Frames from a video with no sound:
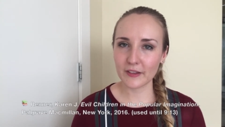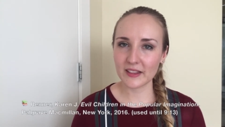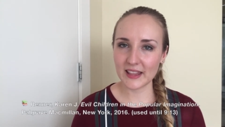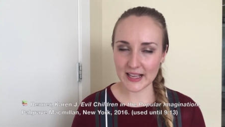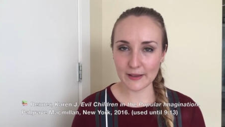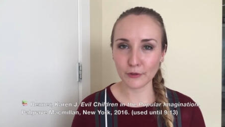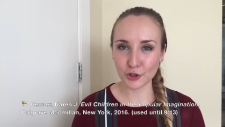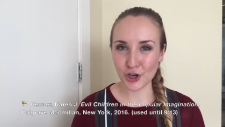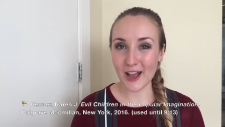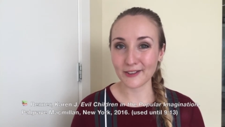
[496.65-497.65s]
the evil
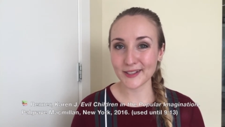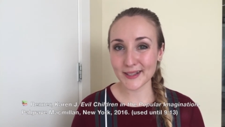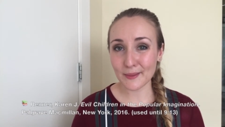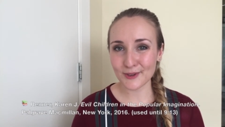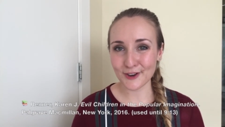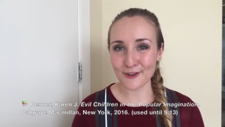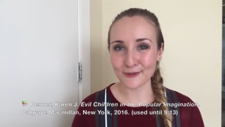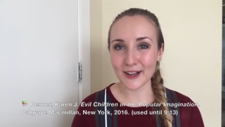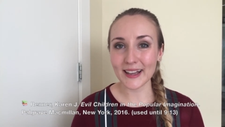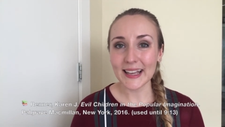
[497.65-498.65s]
child
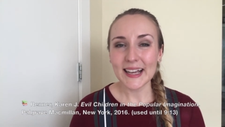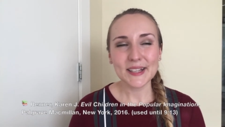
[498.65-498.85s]
subgenre,